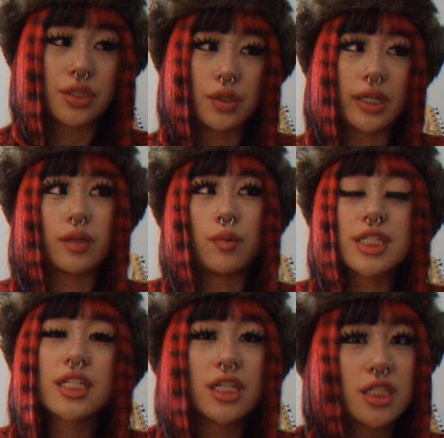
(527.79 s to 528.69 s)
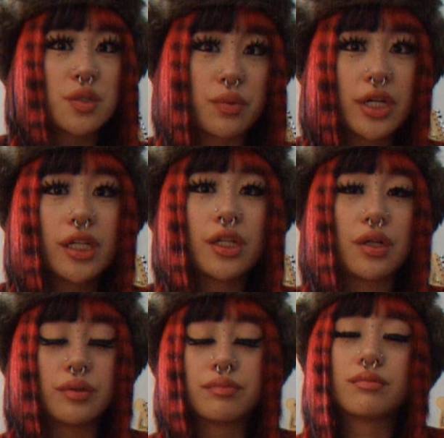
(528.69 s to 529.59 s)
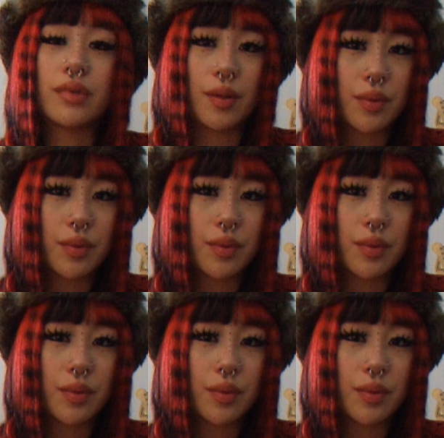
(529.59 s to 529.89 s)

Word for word: So like once it hits spring, you know,